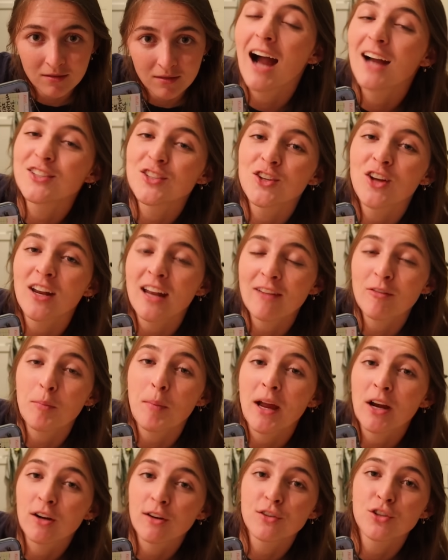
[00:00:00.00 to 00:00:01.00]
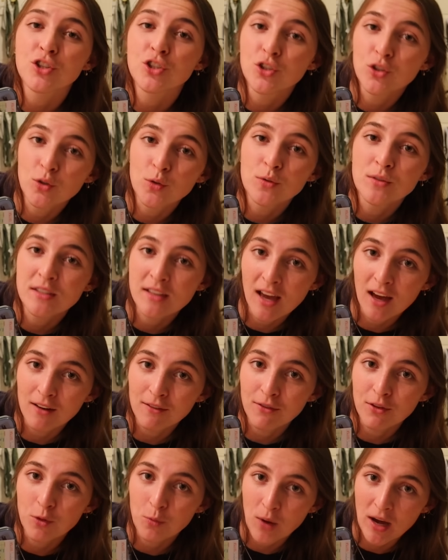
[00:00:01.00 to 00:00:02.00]
I did not have a pair of shoes
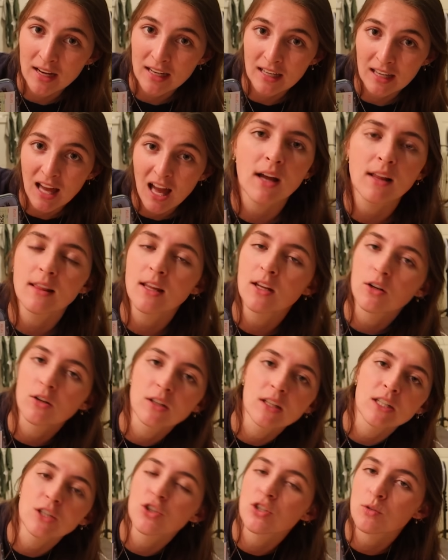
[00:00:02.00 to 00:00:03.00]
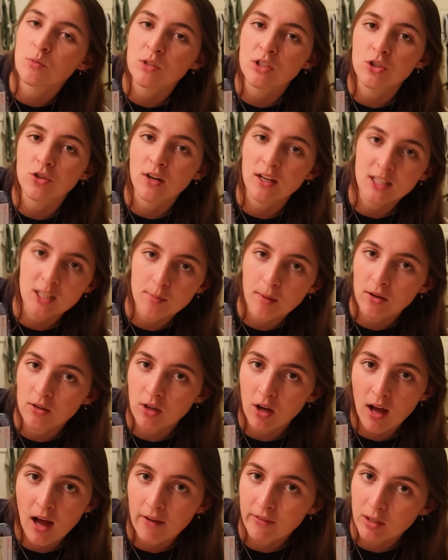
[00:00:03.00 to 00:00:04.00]
yet for the wedding. I literally just was stressed about
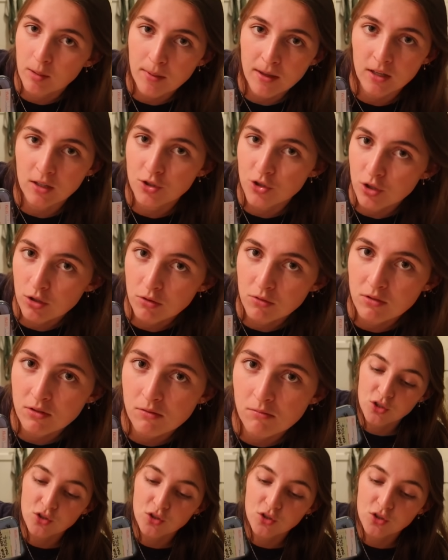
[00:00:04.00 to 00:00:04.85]
not having a pair of shoes.